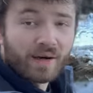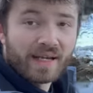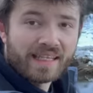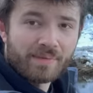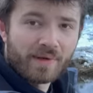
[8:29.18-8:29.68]

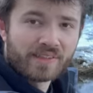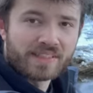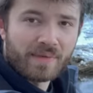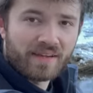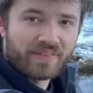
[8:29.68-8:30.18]
I get most
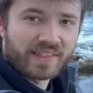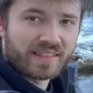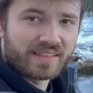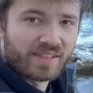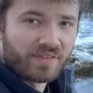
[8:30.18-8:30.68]
of my
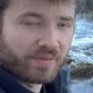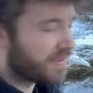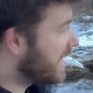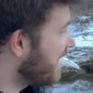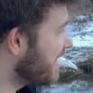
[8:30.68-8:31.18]
fishing stuff from
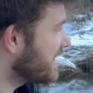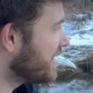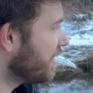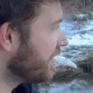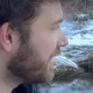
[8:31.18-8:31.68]
Gerry,
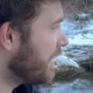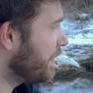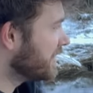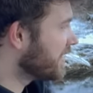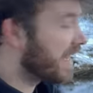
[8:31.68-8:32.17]
so if you nip
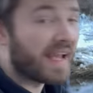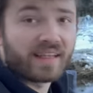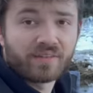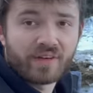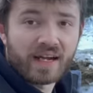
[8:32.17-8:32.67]
into there,
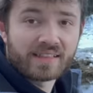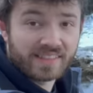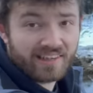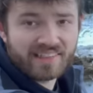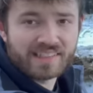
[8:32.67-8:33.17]
you'll find
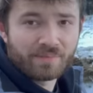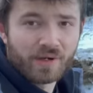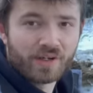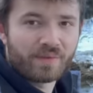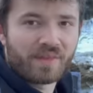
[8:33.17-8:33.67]
Gerry's and
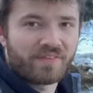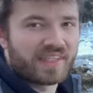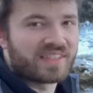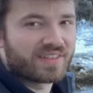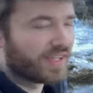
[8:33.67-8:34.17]
Morecambe, the
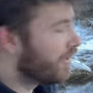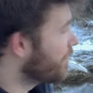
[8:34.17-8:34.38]
fishing shop.